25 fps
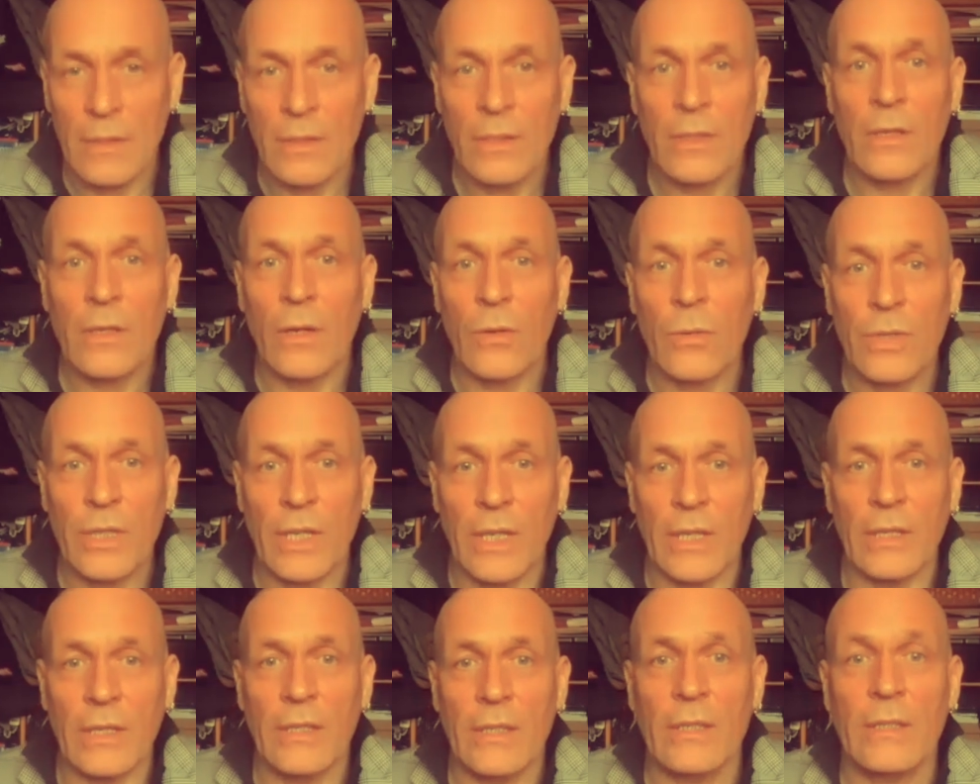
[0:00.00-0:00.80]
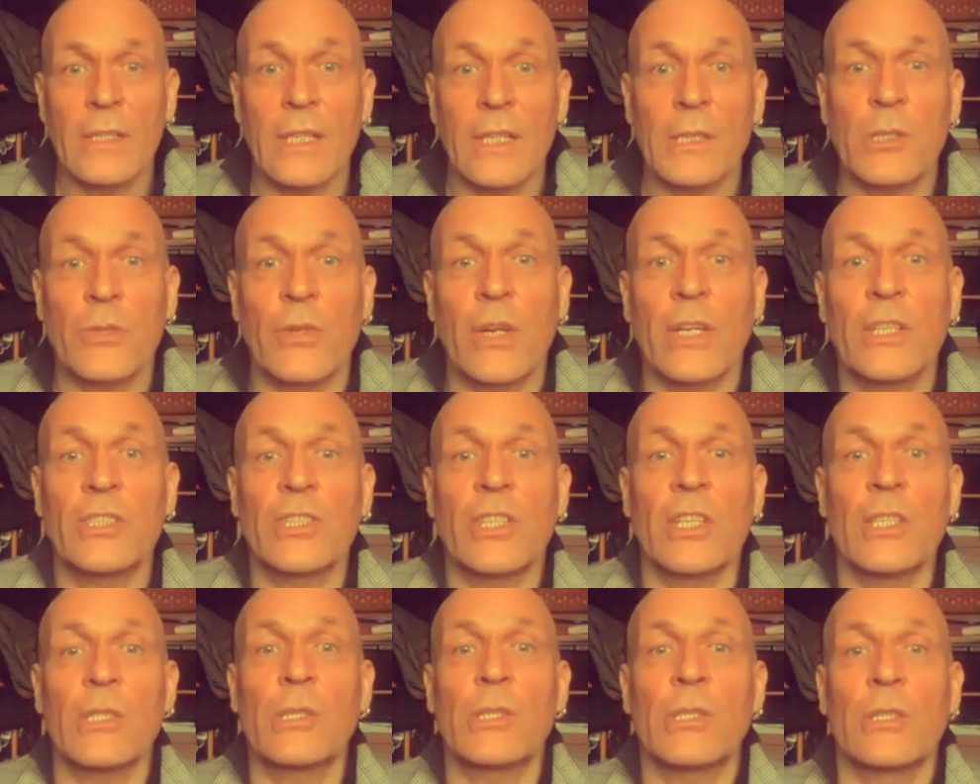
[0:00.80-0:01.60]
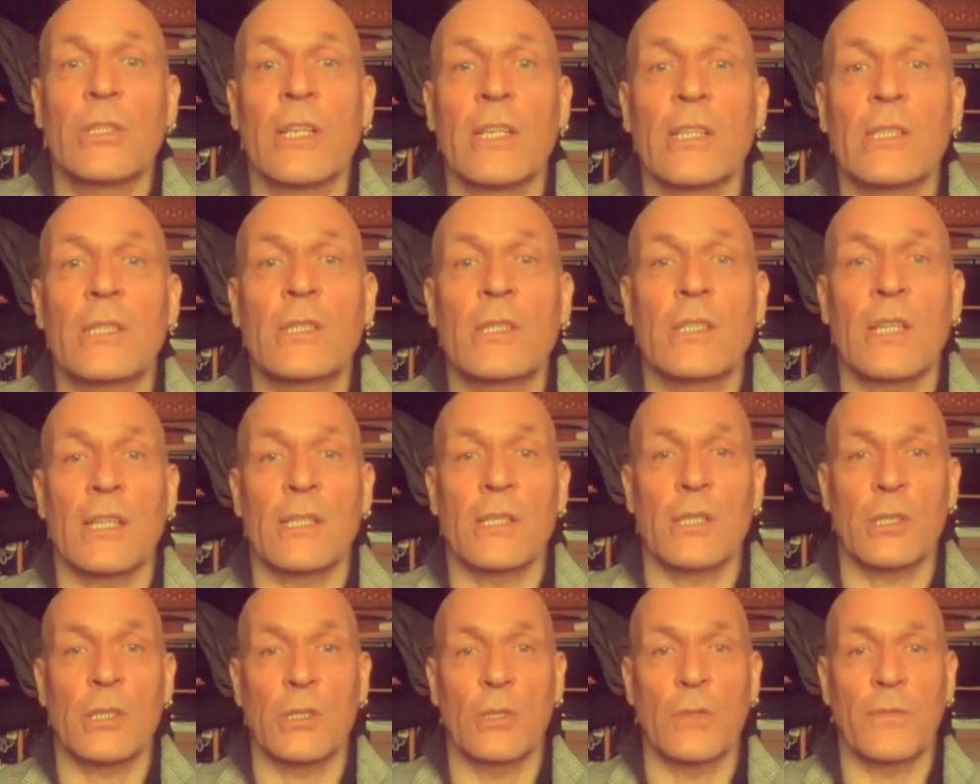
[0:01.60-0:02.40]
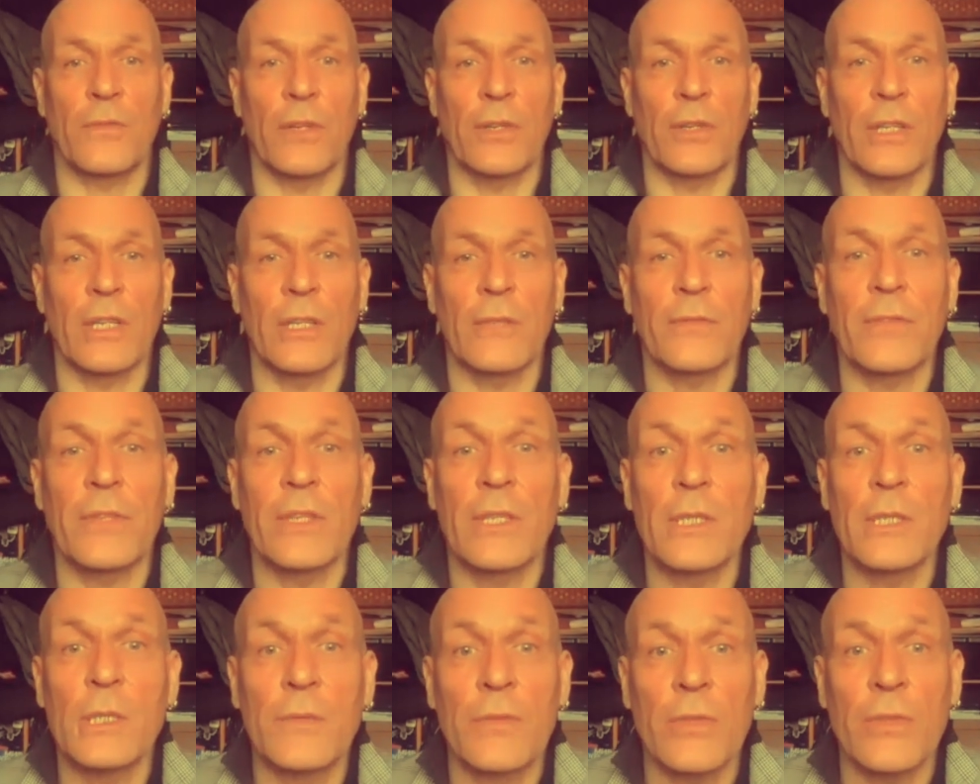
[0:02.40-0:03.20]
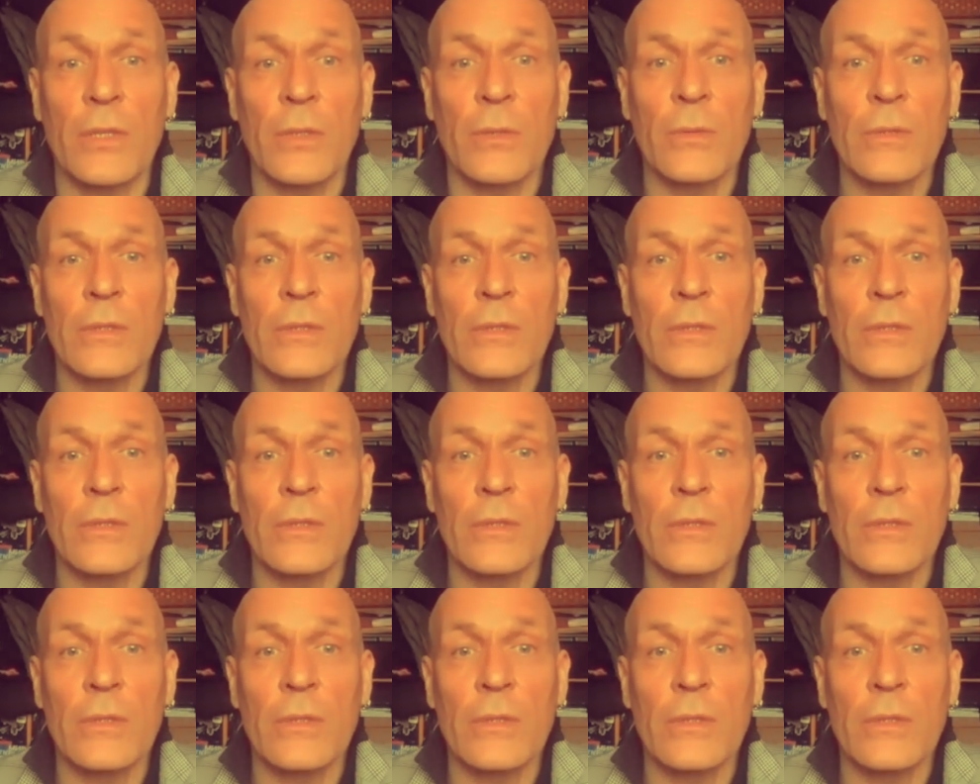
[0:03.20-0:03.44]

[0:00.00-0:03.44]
Okay, that's great, Jason. That's the stuff I'll need for the interview.